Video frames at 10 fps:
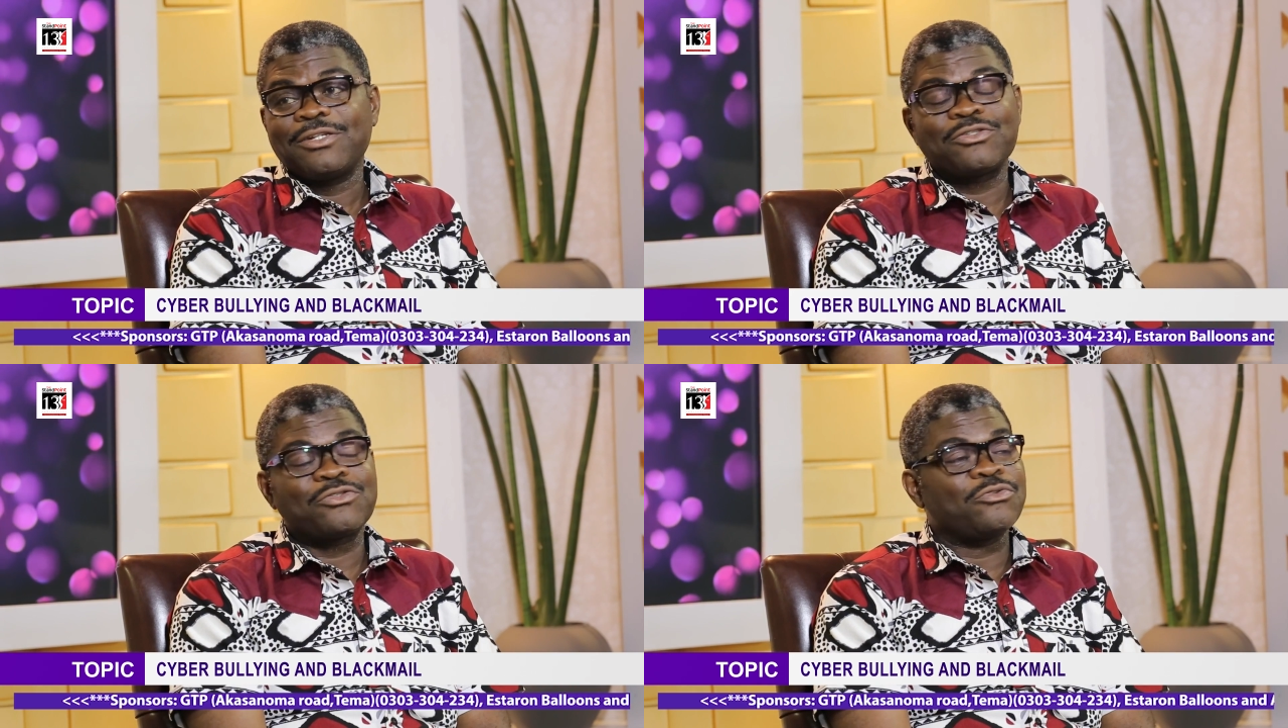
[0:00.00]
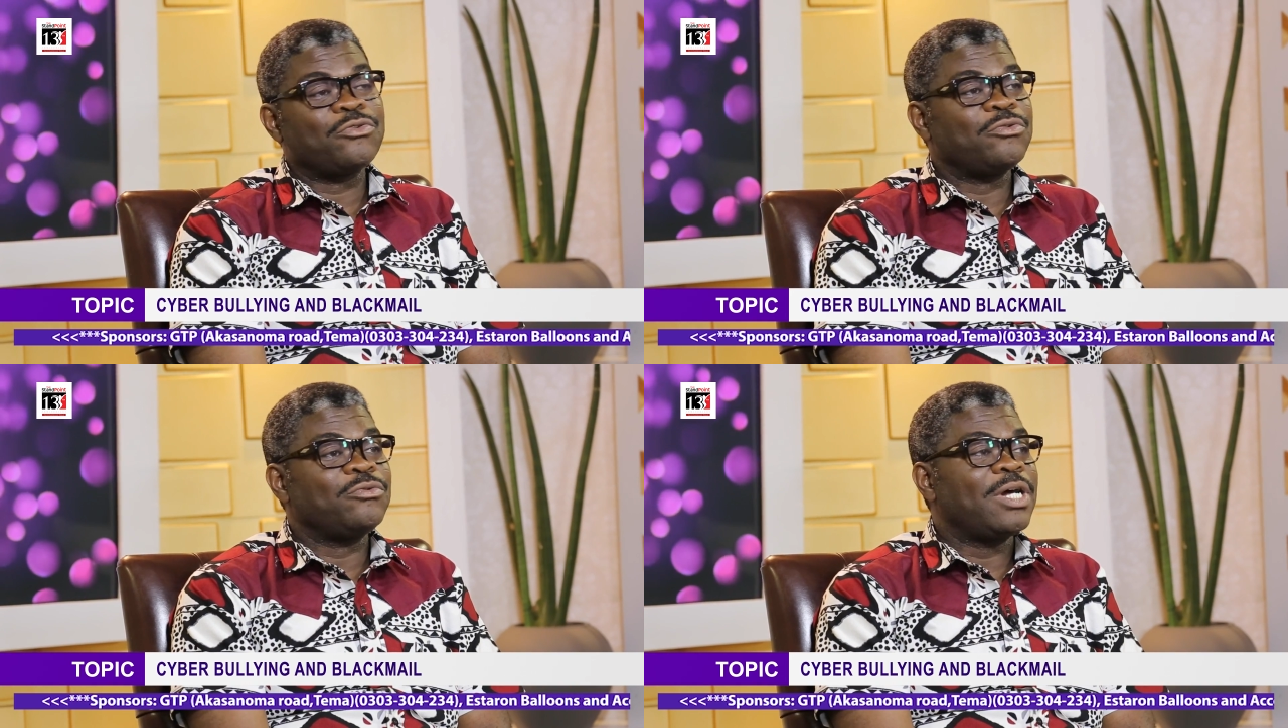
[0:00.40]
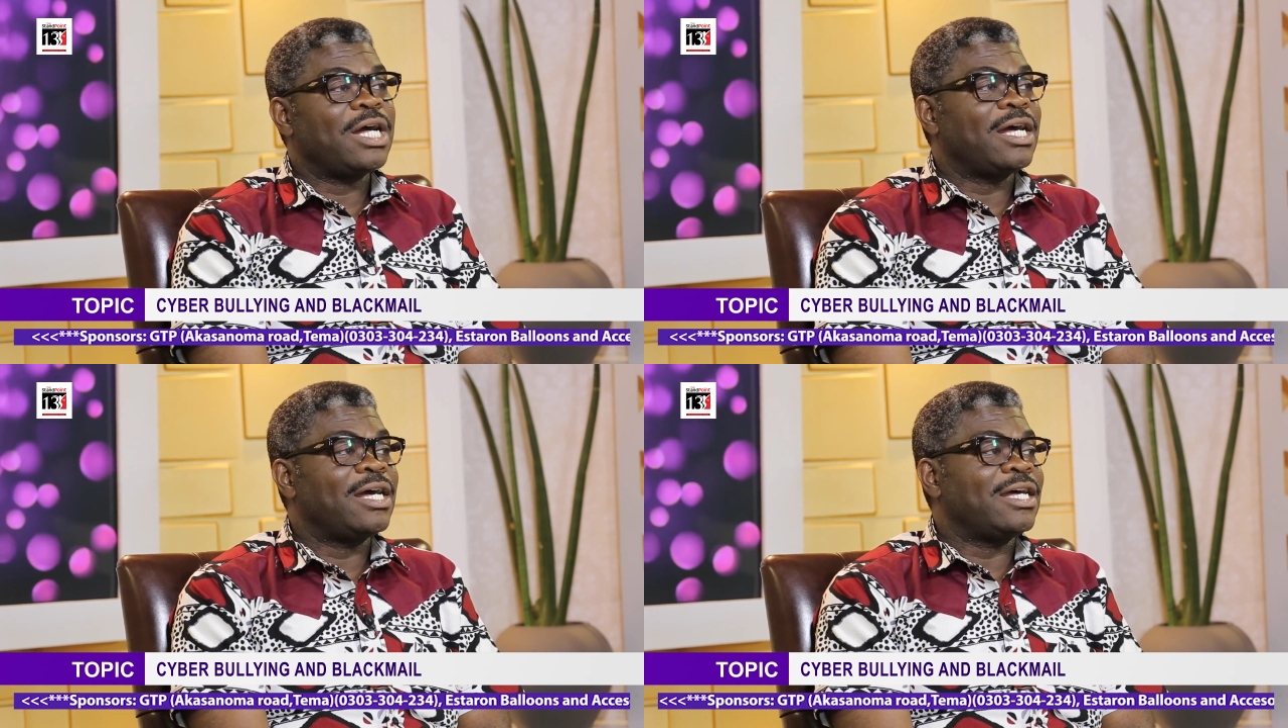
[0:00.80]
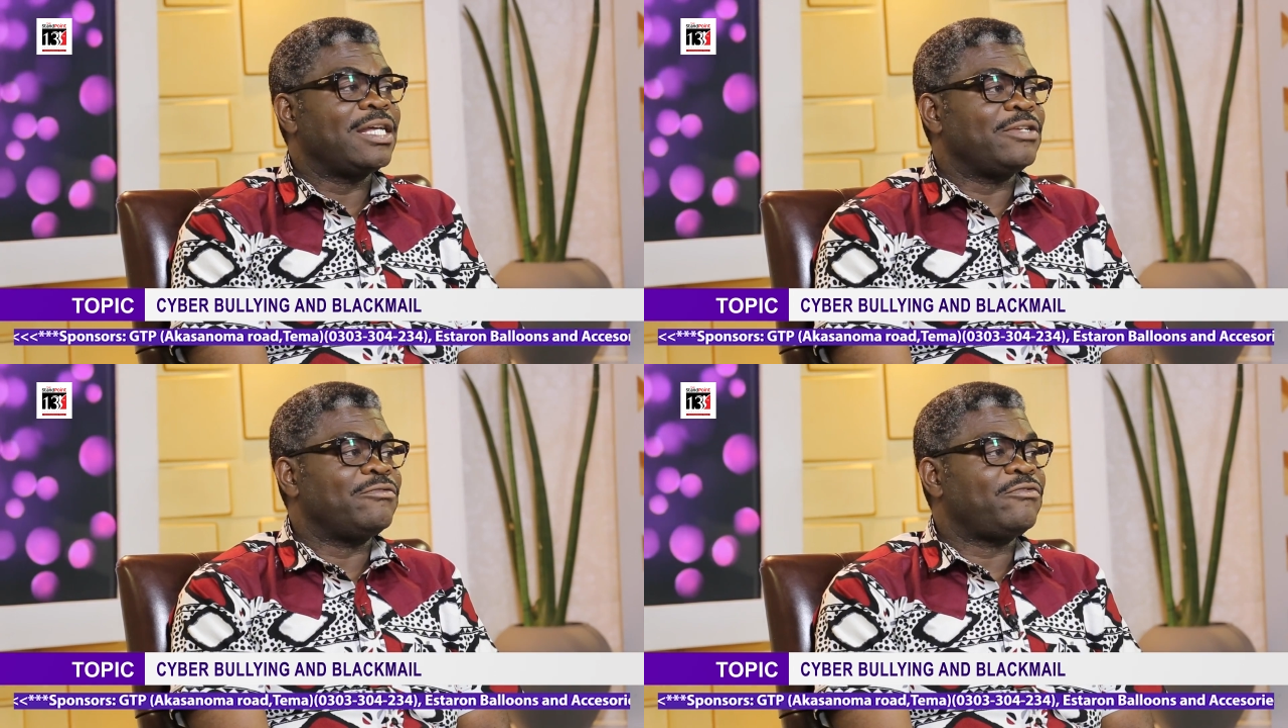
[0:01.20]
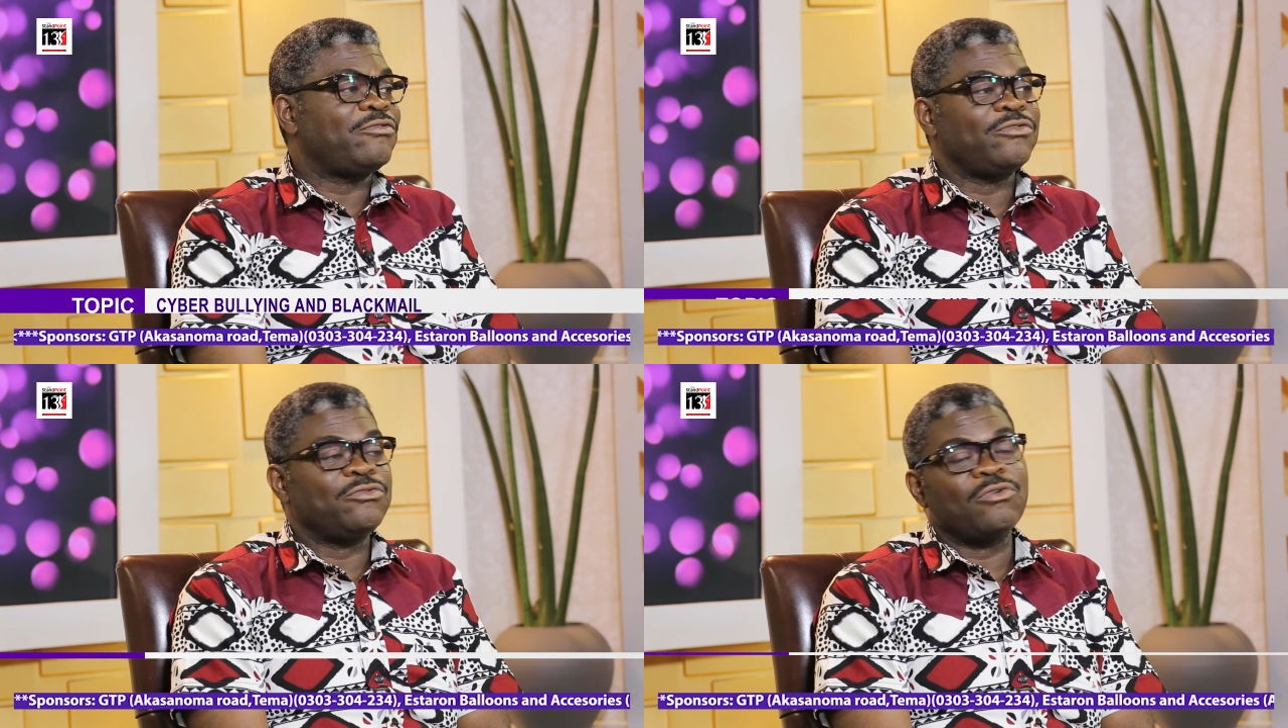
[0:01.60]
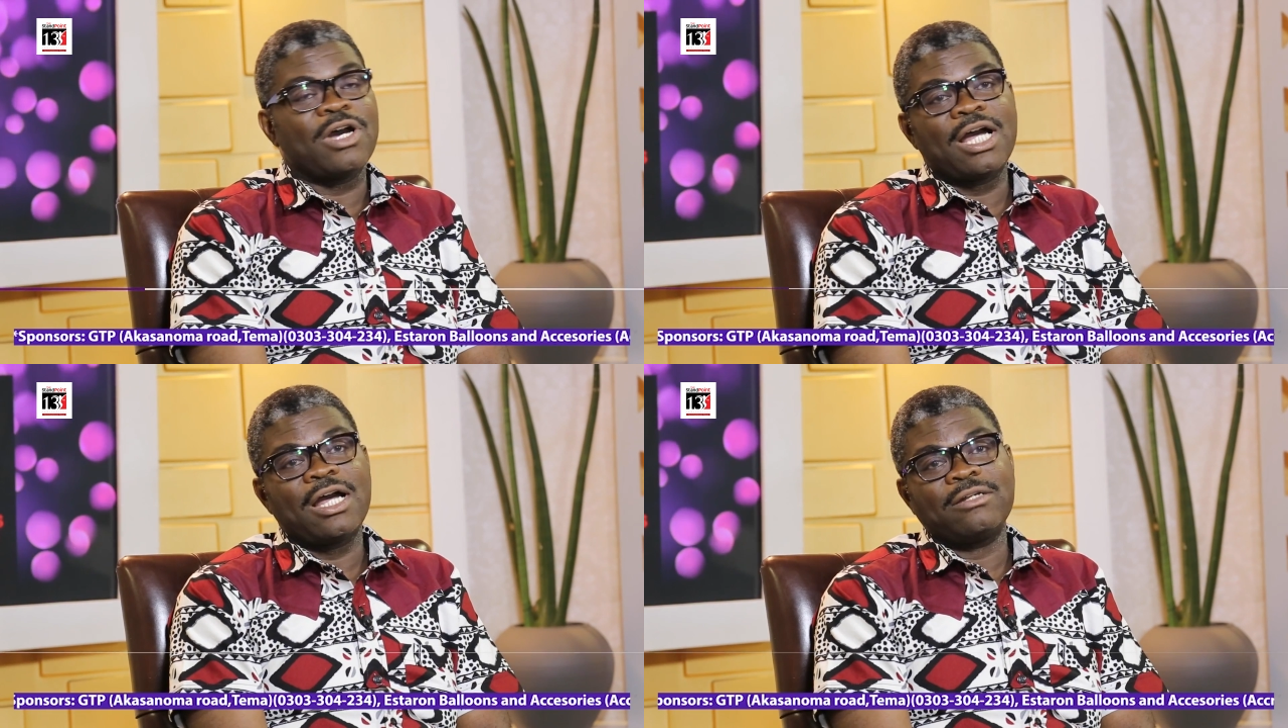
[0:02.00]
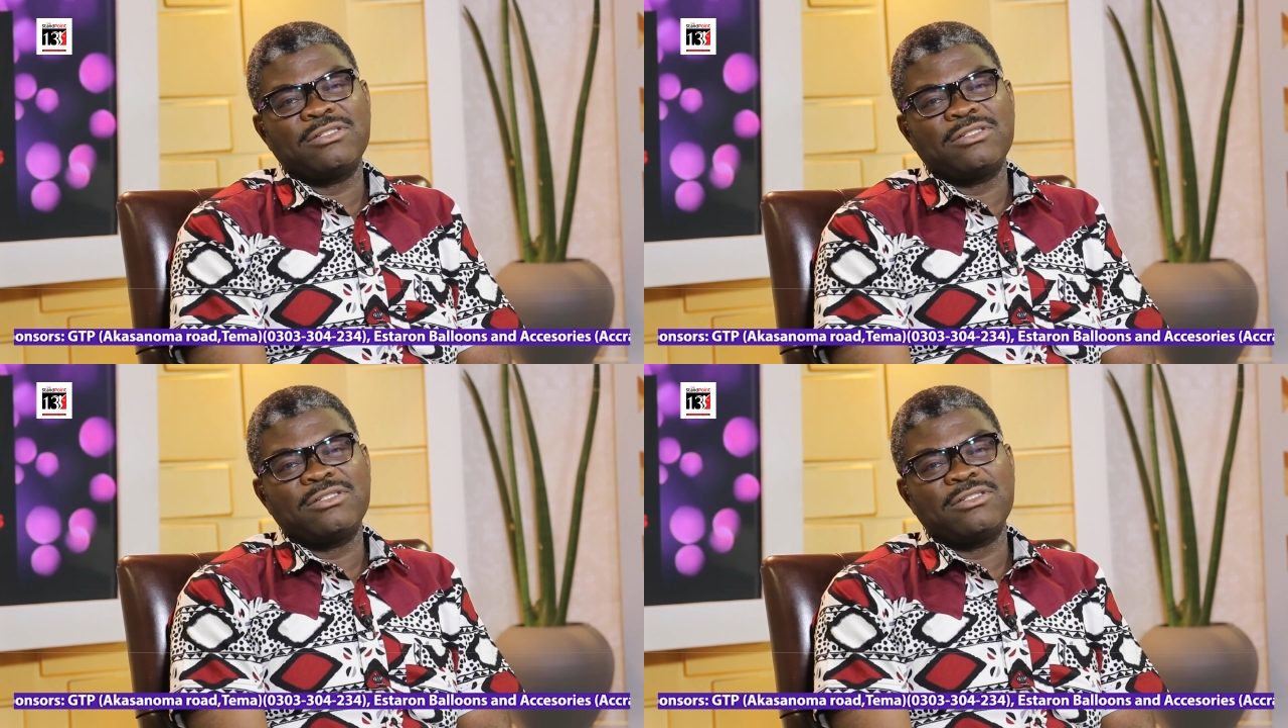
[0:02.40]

So if you are,